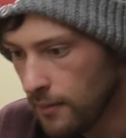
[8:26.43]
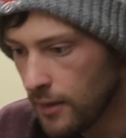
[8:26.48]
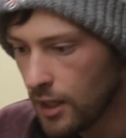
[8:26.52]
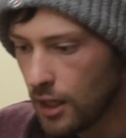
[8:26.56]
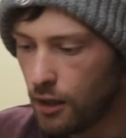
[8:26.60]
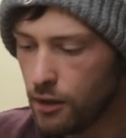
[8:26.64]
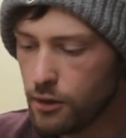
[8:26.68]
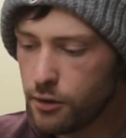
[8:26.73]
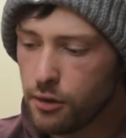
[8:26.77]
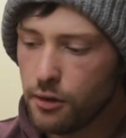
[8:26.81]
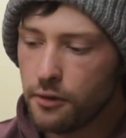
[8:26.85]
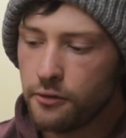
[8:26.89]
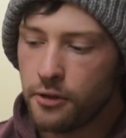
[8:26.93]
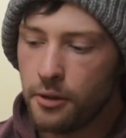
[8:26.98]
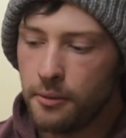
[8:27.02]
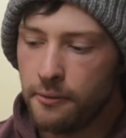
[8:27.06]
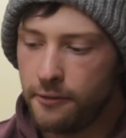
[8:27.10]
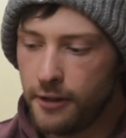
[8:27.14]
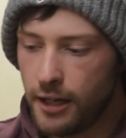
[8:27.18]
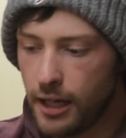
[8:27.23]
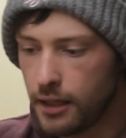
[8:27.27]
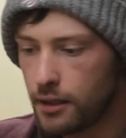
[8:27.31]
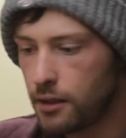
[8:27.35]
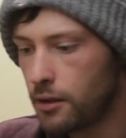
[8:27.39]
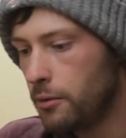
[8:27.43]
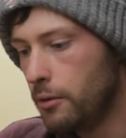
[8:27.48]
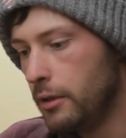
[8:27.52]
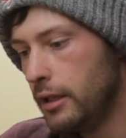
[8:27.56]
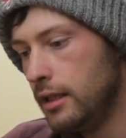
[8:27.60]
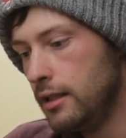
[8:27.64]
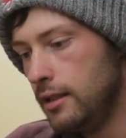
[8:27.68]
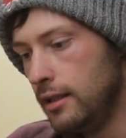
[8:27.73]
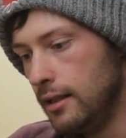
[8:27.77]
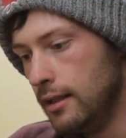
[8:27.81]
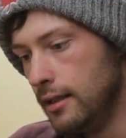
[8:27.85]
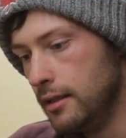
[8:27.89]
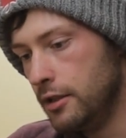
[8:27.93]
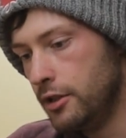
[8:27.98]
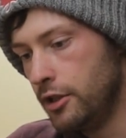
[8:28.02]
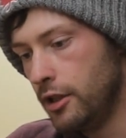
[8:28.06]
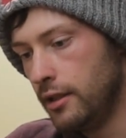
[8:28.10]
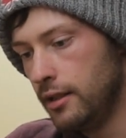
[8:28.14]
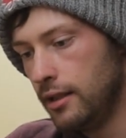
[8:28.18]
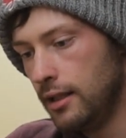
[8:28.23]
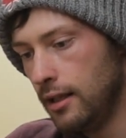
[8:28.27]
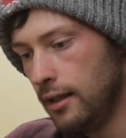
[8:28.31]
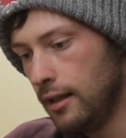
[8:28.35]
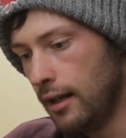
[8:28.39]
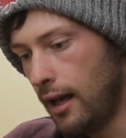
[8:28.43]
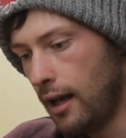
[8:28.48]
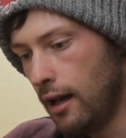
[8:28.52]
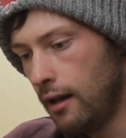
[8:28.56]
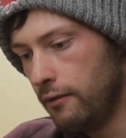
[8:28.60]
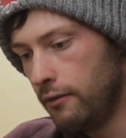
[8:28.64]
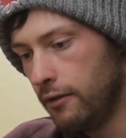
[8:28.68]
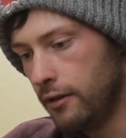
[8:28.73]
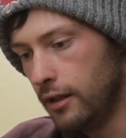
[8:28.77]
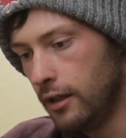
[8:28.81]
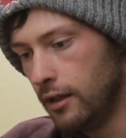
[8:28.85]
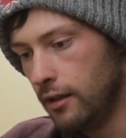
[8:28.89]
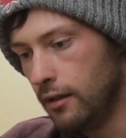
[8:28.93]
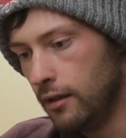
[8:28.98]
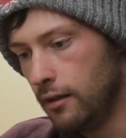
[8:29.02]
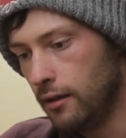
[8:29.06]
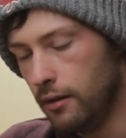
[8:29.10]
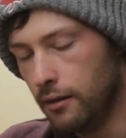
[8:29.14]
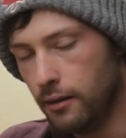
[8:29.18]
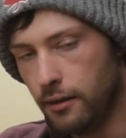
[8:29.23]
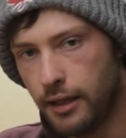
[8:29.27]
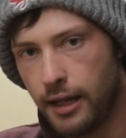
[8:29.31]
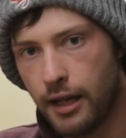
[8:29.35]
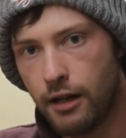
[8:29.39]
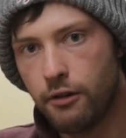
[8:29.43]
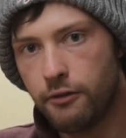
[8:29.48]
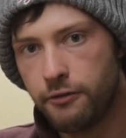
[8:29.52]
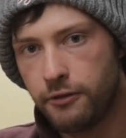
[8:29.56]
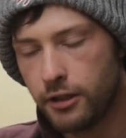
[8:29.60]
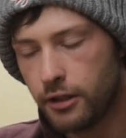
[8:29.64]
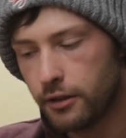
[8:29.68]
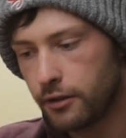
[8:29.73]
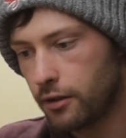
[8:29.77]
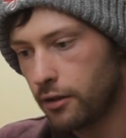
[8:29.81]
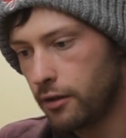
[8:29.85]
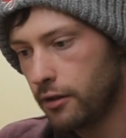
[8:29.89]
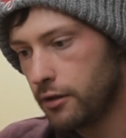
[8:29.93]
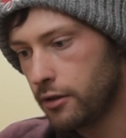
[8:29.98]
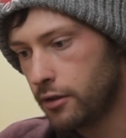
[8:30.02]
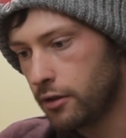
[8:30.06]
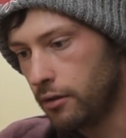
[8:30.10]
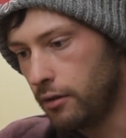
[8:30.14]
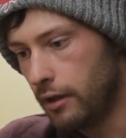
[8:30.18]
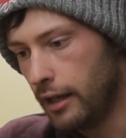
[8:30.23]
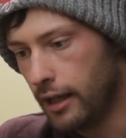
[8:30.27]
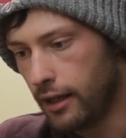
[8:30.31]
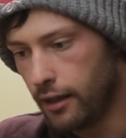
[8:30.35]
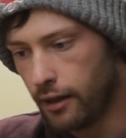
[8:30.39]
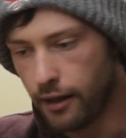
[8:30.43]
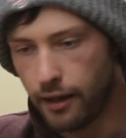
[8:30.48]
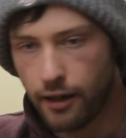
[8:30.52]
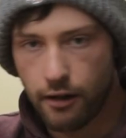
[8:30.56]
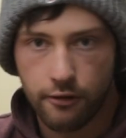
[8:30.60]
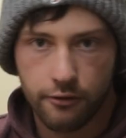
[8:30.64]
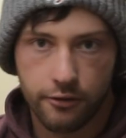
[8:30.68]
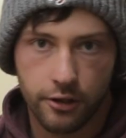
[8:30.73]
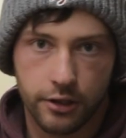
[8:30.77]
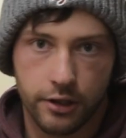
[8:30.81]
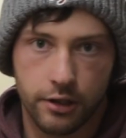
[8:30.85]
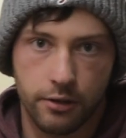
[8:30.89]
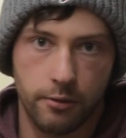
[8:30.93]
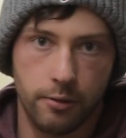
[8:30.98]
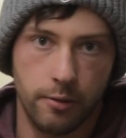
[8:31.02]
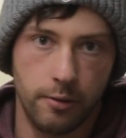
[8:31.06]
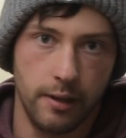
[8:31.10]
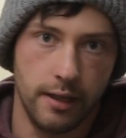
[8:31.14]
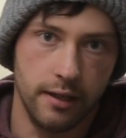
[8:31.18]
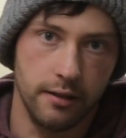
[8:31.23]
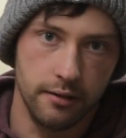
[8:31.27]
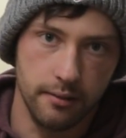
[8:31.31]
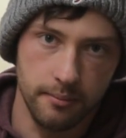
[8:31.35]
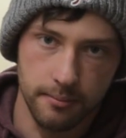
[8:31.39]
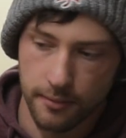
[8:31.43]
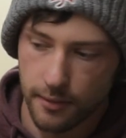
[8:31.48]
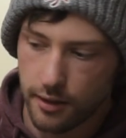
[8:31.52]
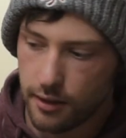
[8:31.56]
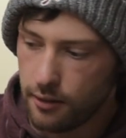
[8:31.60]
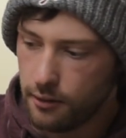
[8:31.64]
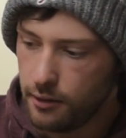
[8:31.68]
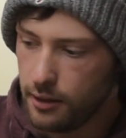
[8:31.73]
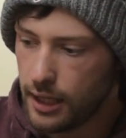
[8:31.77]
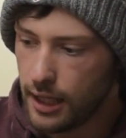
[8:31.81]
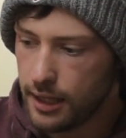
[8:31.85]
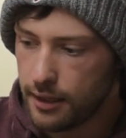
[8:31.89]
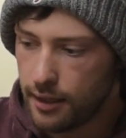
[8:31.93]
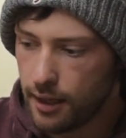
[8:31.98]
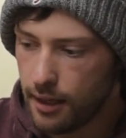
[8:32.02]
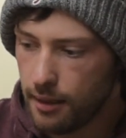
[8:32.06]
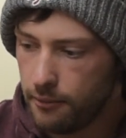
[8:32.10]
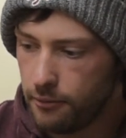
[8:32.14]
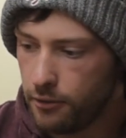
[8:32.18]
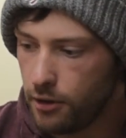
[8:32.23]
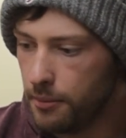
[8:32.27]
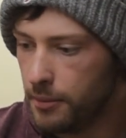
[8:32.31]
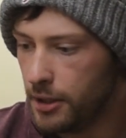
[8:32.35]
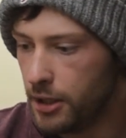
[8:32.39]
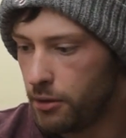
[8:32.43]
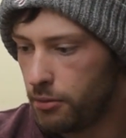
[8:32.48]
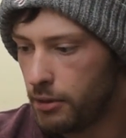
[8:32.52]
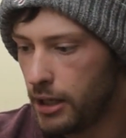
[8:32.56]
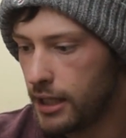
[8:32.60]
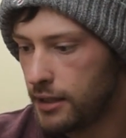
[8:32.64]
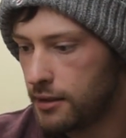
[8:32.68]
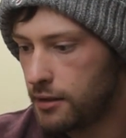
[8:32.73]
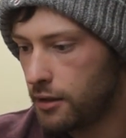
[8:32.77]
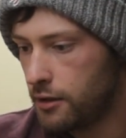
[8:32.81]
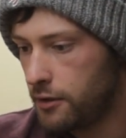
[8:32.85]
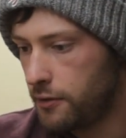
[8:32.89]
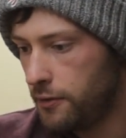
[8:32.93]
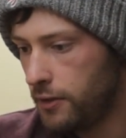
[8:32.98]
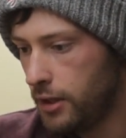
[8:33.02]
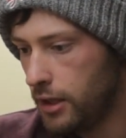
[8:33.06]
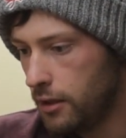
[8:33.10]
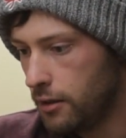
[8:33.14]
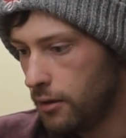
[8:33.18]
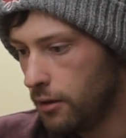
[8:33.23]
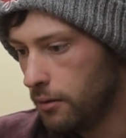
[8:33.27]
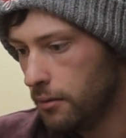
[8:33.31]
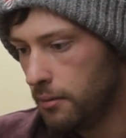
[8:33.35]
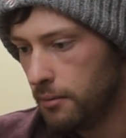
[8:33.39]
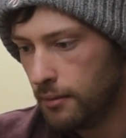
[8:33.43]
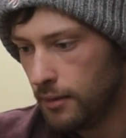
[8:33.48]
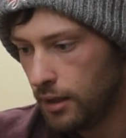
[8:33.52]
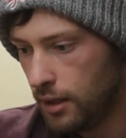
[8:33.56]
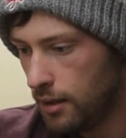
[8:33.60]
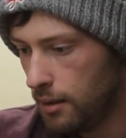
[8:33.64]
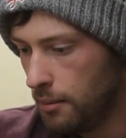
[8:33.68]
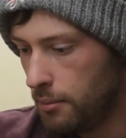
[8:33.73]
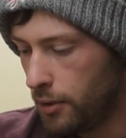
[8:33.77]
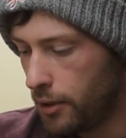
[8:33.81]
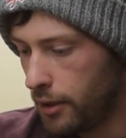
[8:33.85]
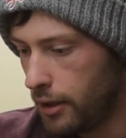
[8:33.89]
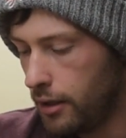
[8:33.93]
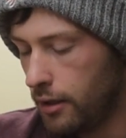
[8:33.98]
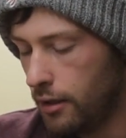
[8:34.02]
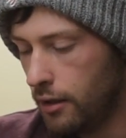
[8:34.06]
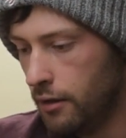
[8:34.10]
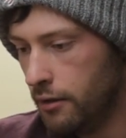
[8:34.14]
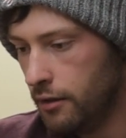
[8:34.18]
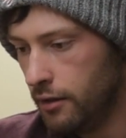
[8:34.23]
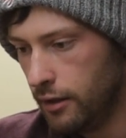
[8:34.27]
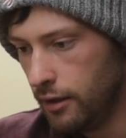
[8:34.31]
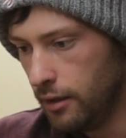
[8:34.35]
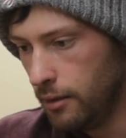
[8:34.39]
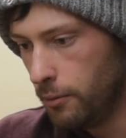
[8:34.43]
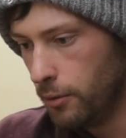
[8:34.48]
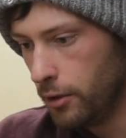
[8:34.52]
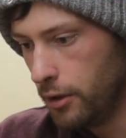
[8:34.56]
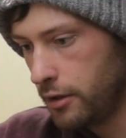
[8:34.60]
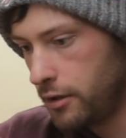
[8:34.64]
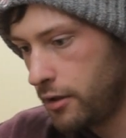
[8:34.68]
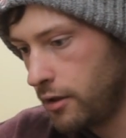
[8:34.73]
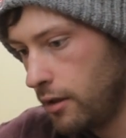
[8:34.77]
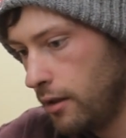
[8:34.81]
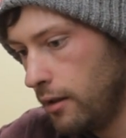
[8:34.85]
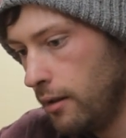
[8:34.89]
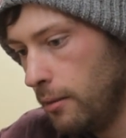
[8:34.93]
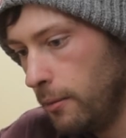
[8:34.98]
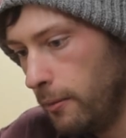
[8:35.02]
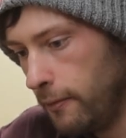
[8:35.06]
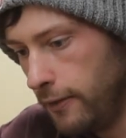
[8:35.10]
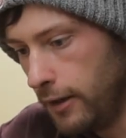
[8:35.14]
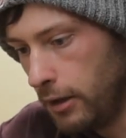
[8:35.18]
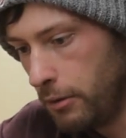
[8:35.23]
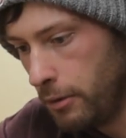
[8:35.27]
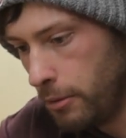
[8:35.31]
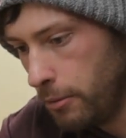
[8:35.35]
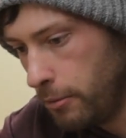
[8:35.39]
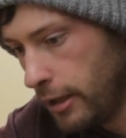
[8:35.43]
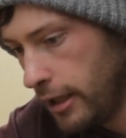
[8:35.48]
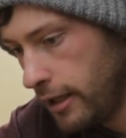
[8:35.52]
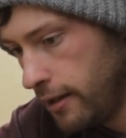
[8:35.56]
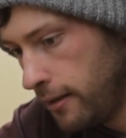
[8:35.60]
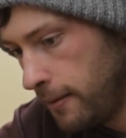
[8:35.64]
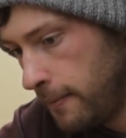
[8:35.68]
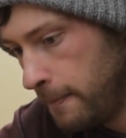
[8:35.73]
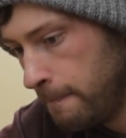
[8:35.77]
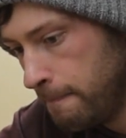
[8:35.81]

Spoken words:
Also from factory, the engine didn't have a air filter, so I had an air filter around that came from a Traxxas vehicle. Put it on and it works very well.